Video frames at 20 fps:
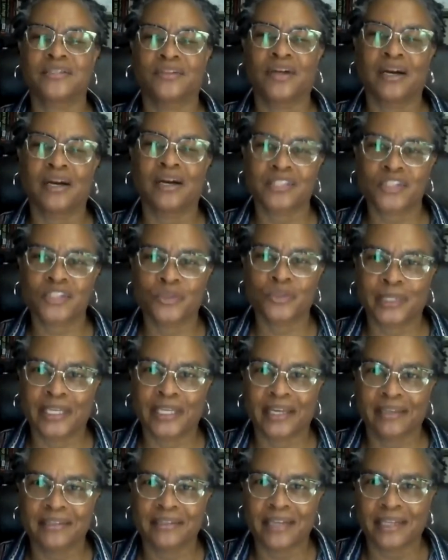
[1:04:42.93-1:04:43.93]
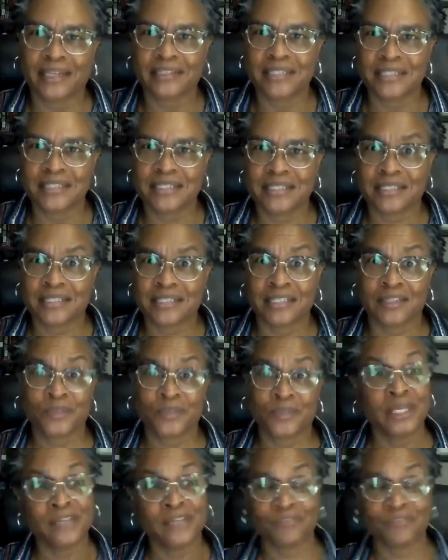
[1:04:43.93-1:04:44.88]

on August 28, 1963.